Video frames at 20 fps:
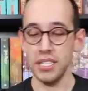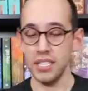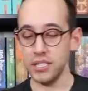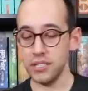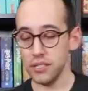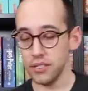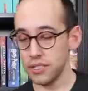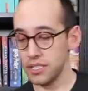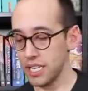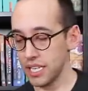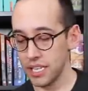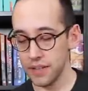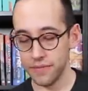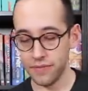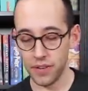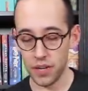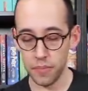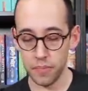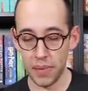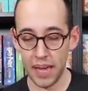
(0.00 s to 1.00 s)
This looks like a
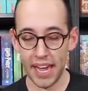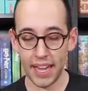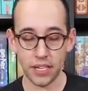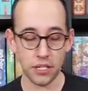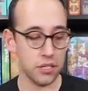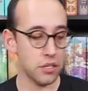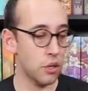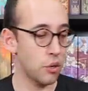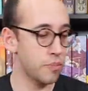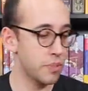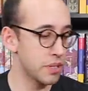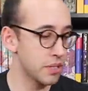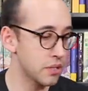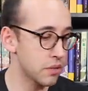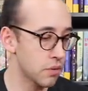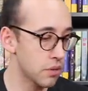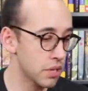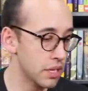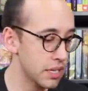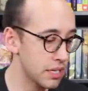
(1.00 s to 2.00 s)
fun package to open,
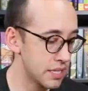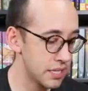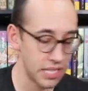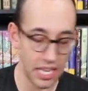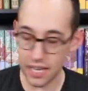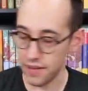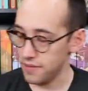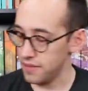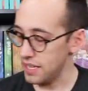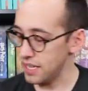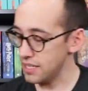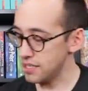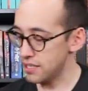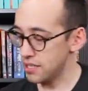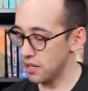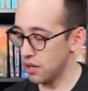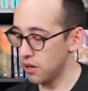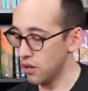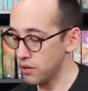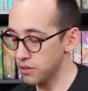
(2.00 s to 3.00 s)
so we're gonna save
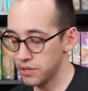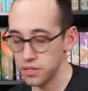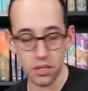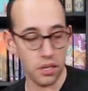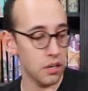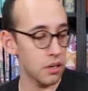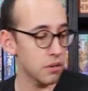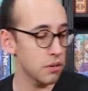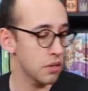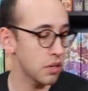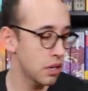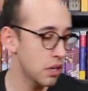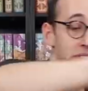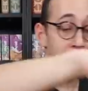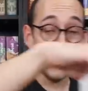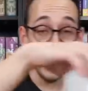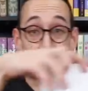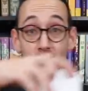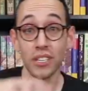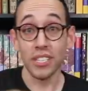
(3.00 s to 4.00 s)
this also.
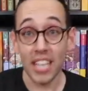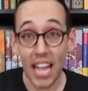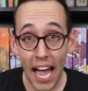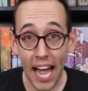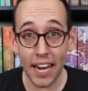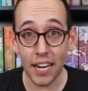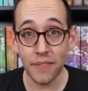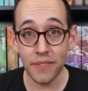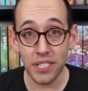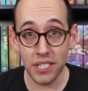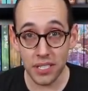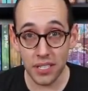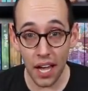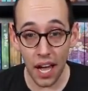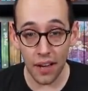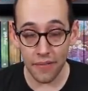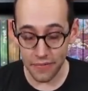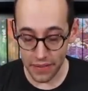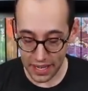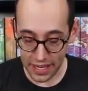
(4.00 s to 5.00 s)
There's a lot of
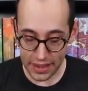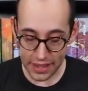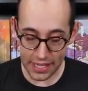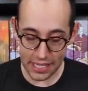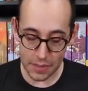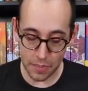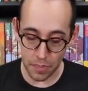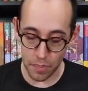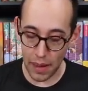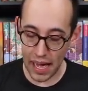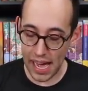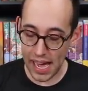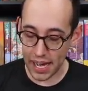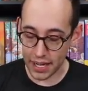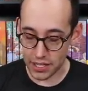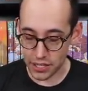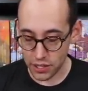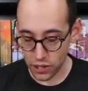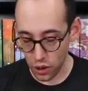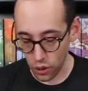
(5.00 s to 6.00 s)
stuff in this box.